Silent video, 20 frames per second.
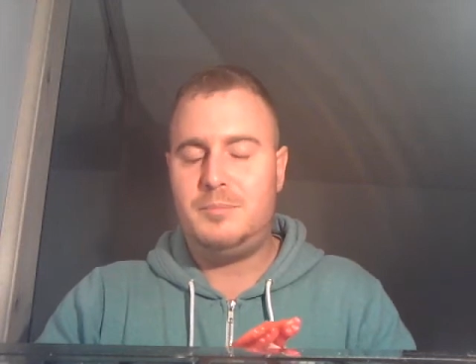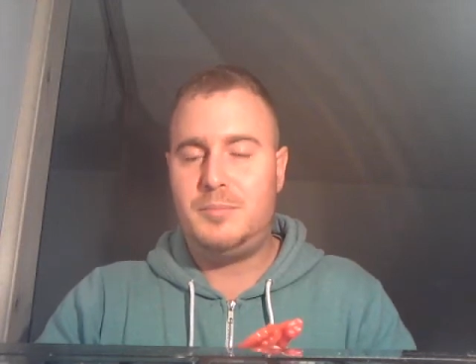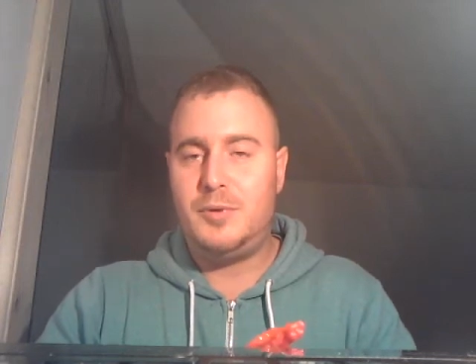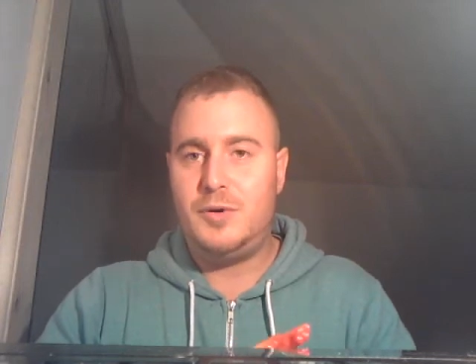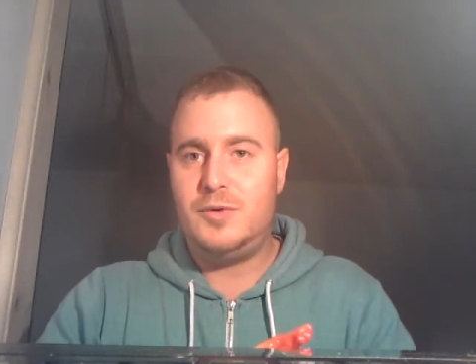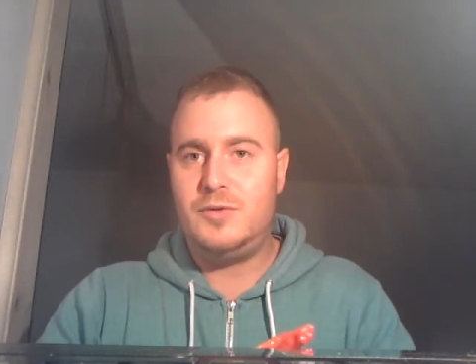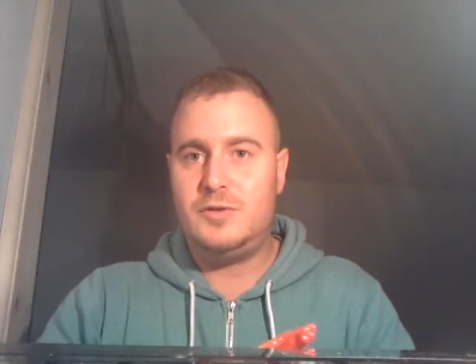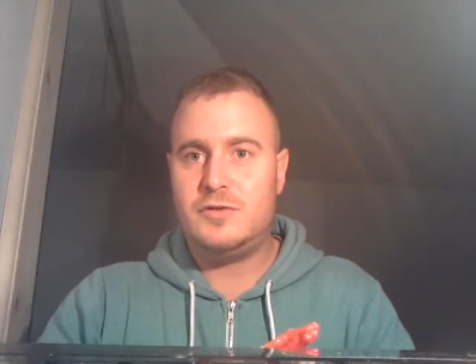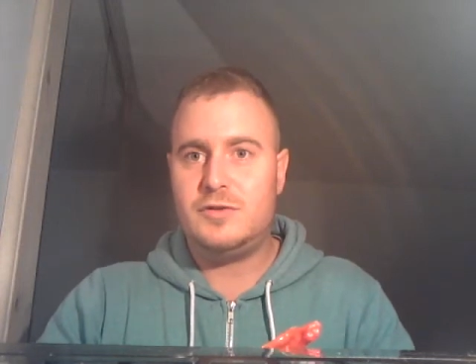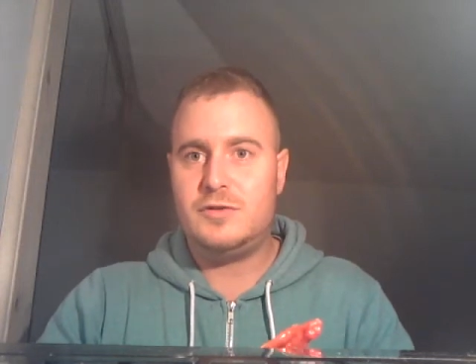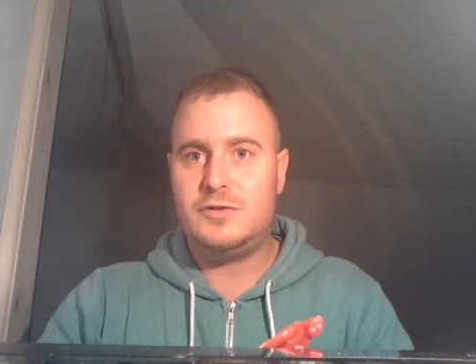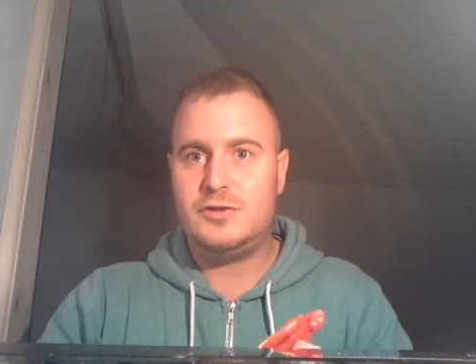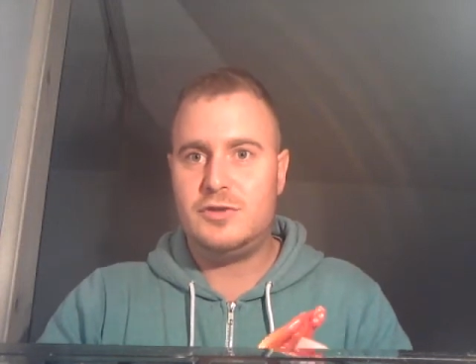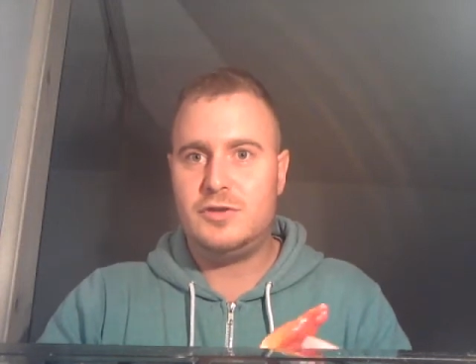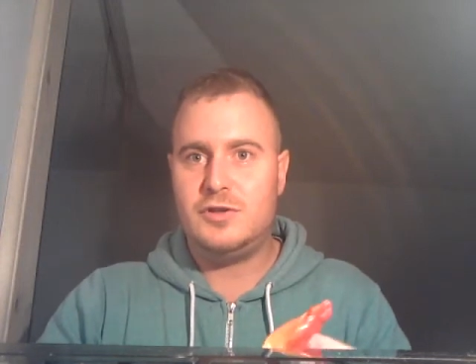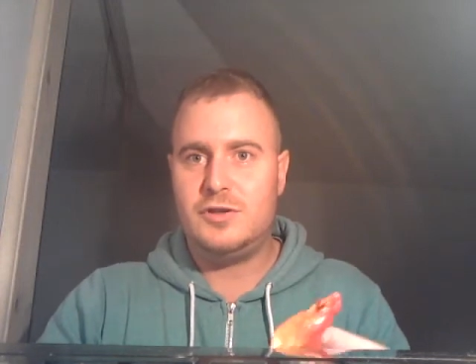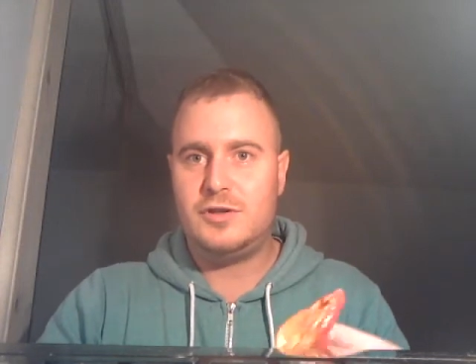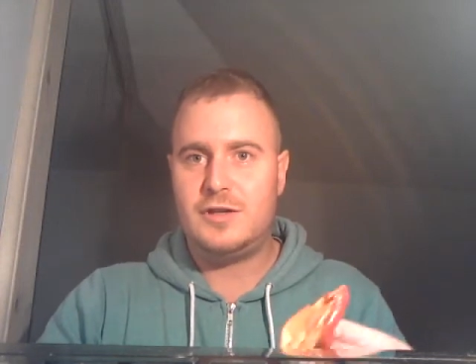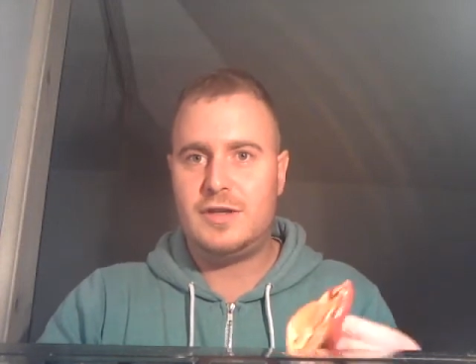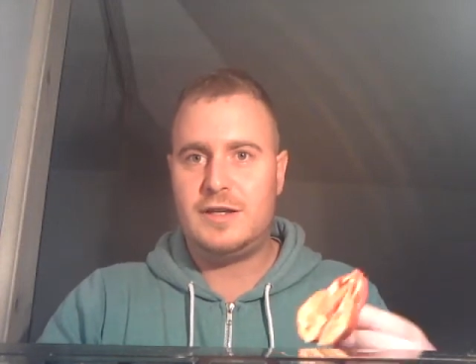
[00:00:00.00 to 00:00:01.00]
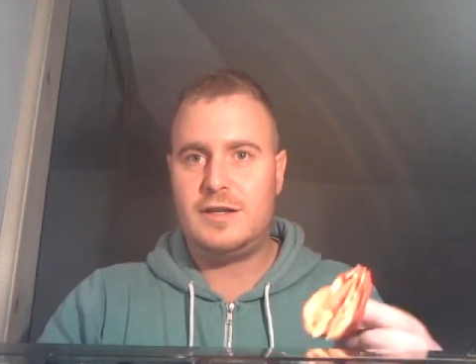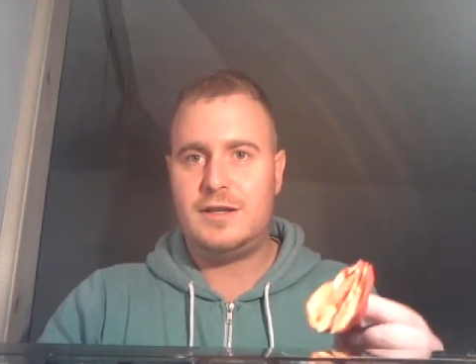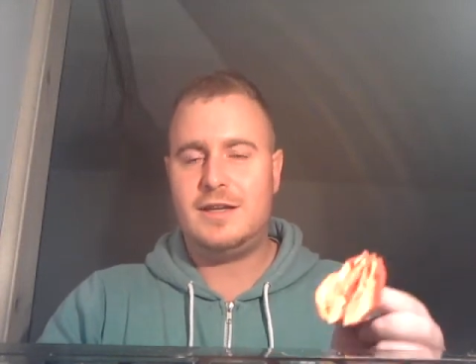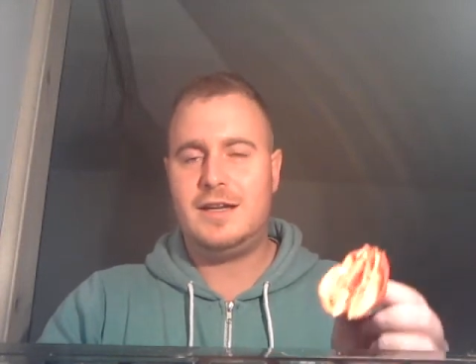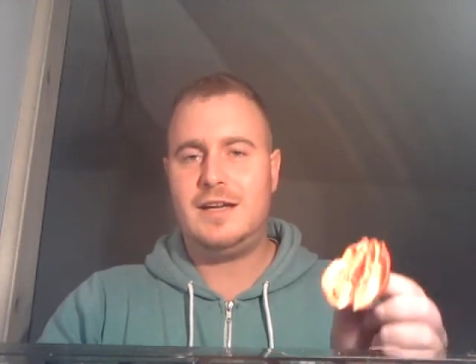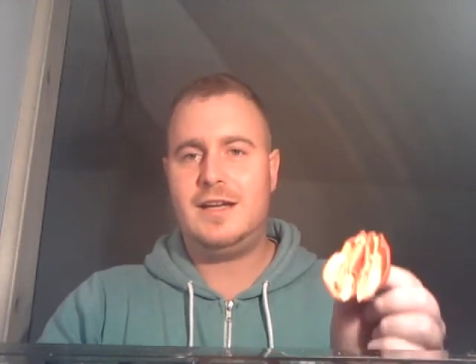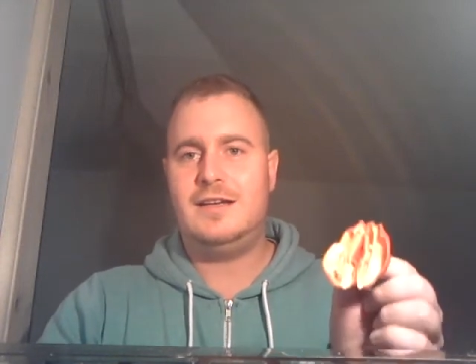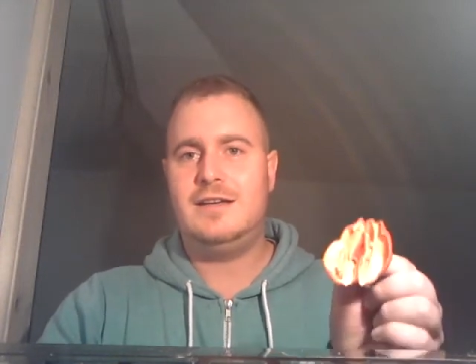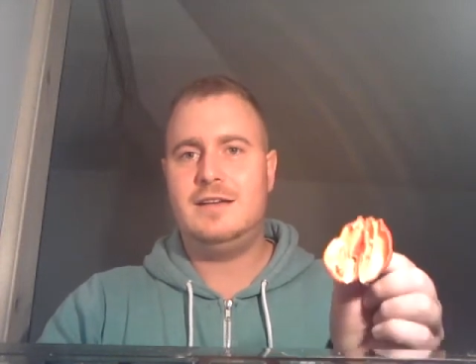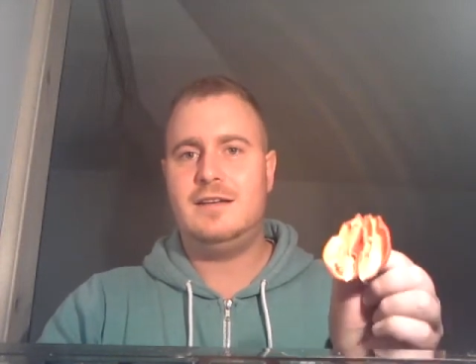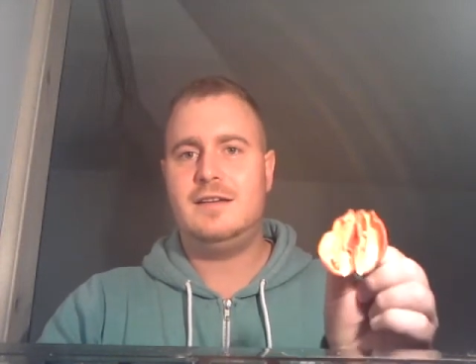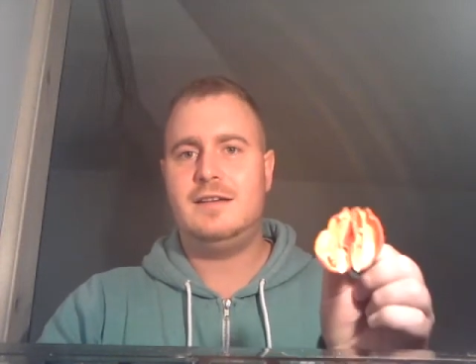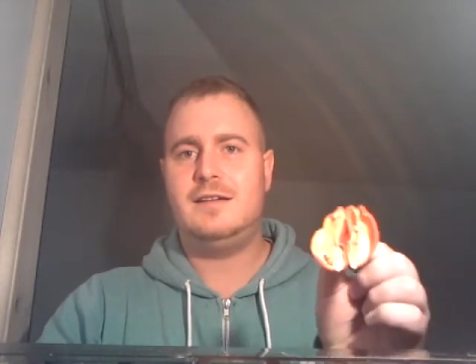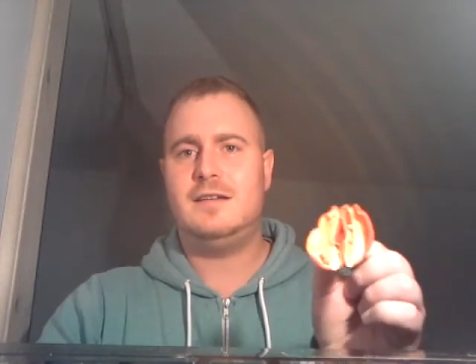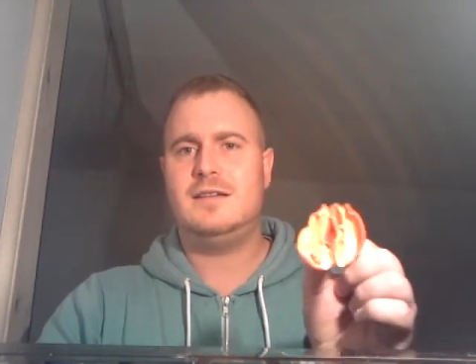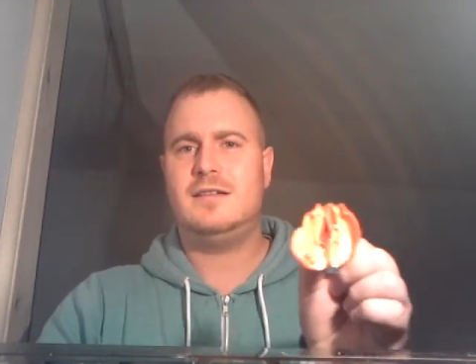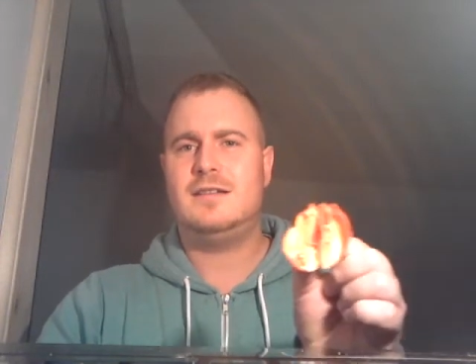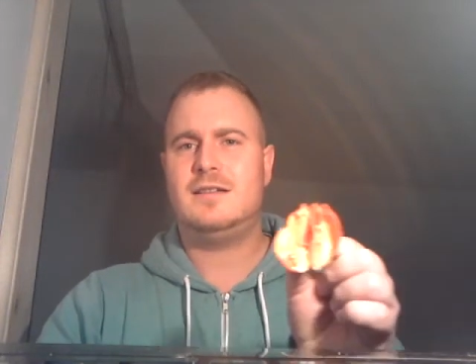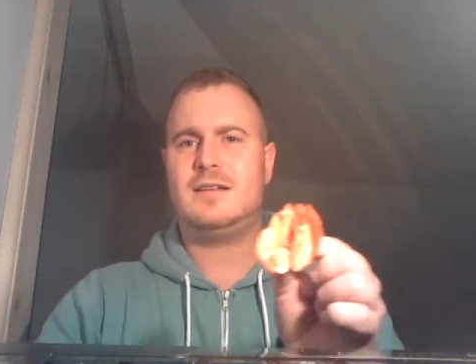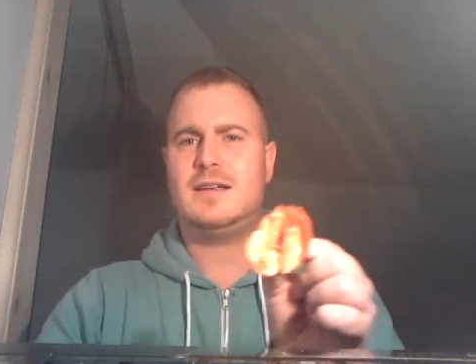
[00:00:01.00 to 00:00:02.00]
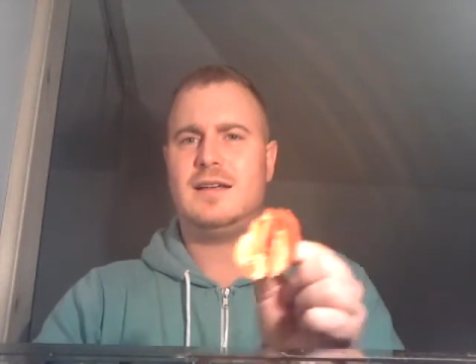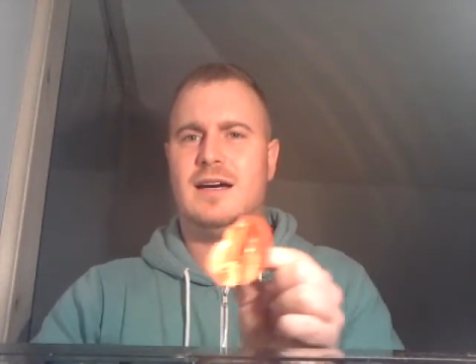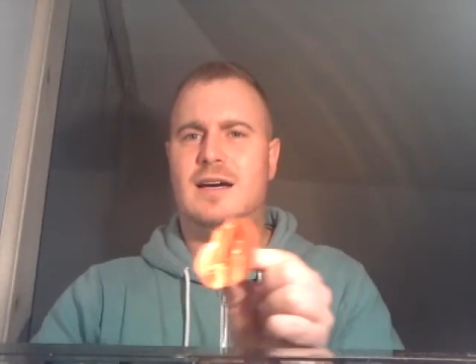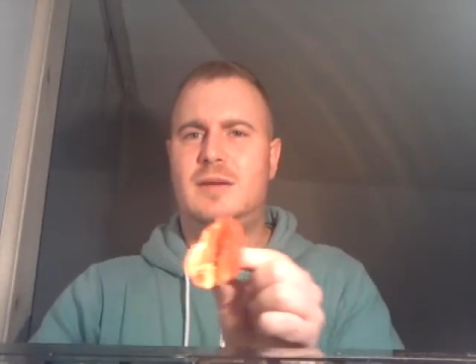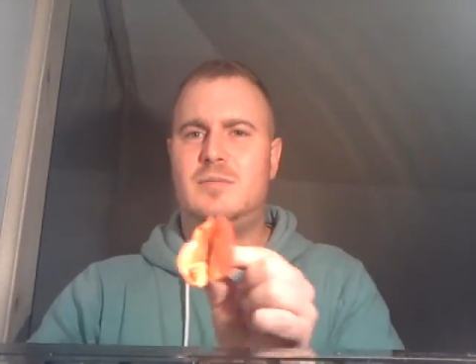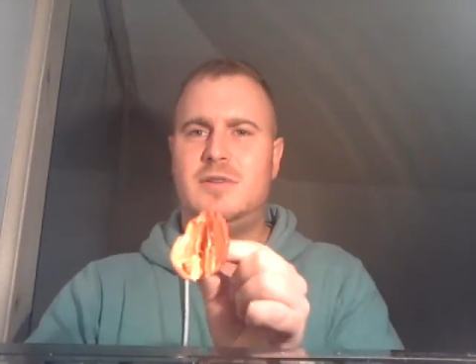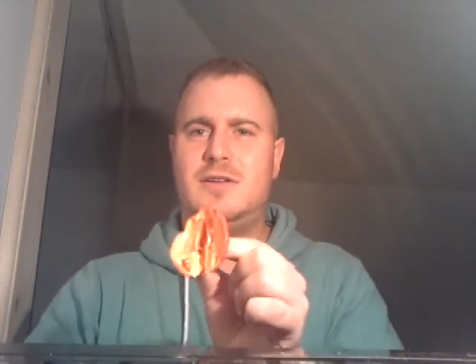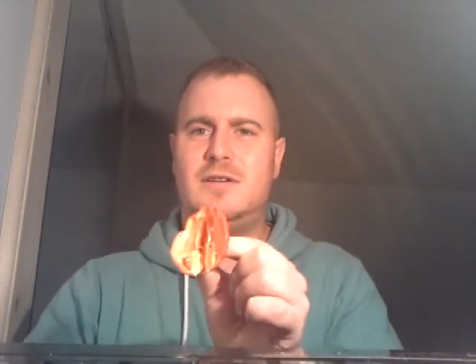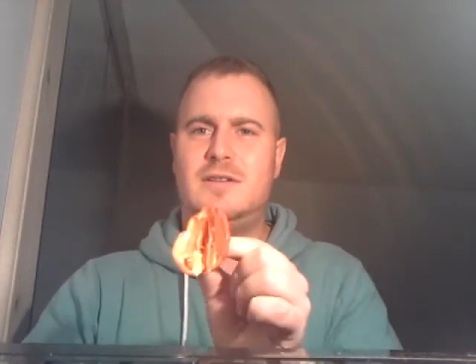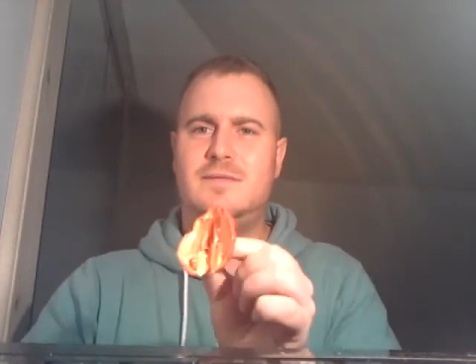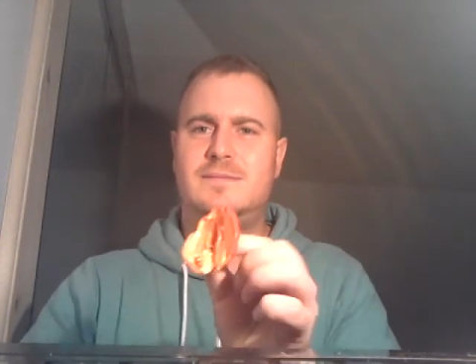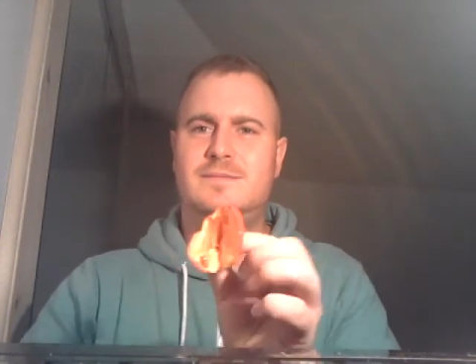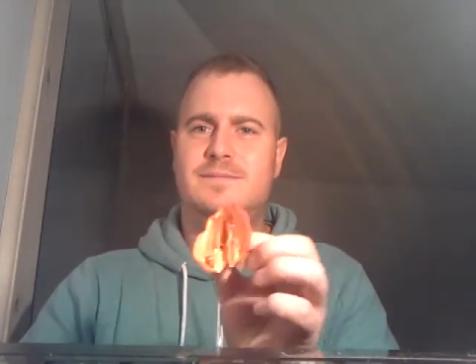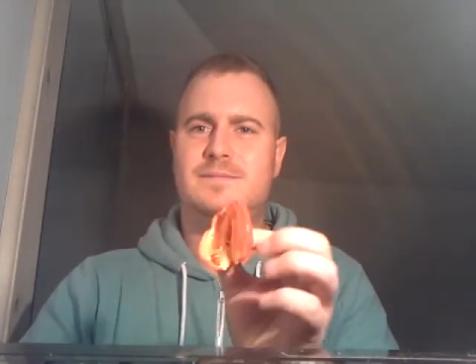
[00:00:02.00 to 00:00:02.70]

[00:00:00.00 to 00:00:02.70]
Jolokia Indian Carbon.